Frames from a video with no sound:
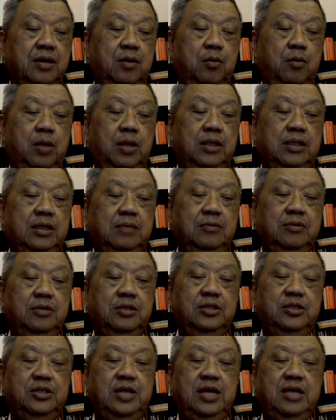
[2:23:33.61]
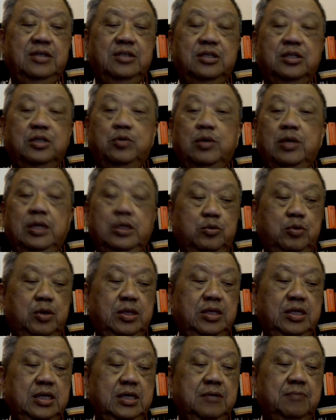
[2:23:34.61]
Welcome to the stage, the
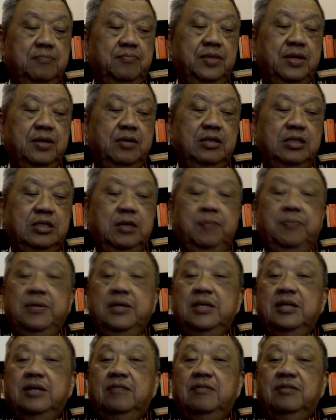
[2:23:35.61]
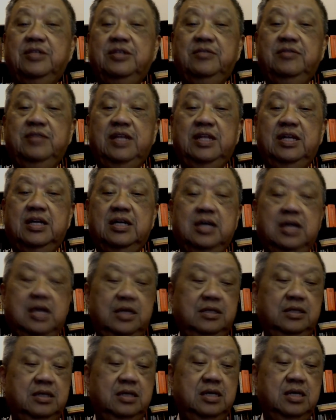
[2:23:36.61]
2020 recipient of the Shivananda
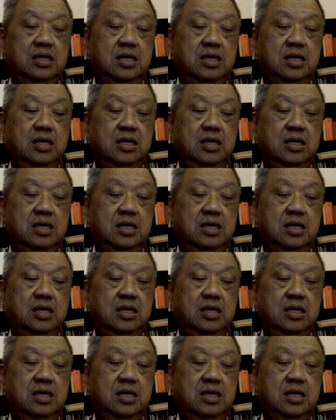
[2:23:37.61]
Khan